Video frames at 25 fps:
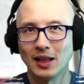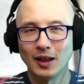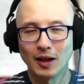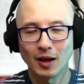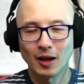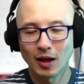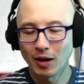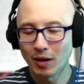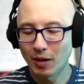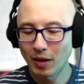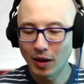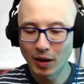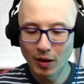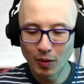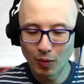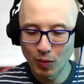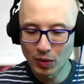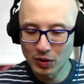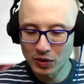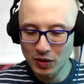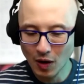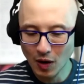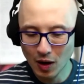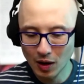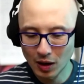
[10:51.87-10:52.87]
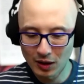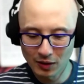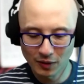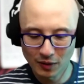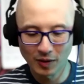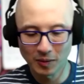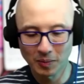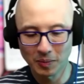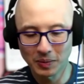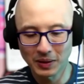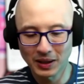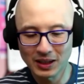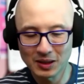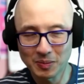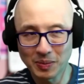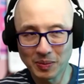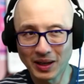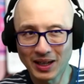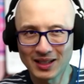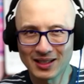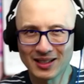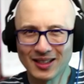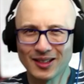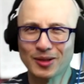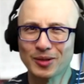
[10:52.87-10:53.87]
it was all over the place
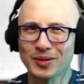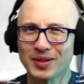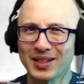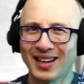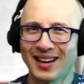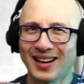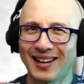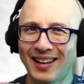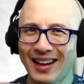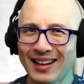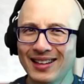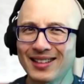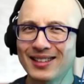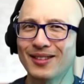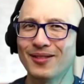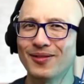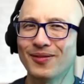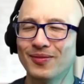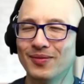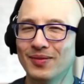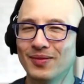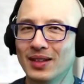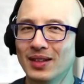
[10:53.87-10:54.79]
because it was an elective,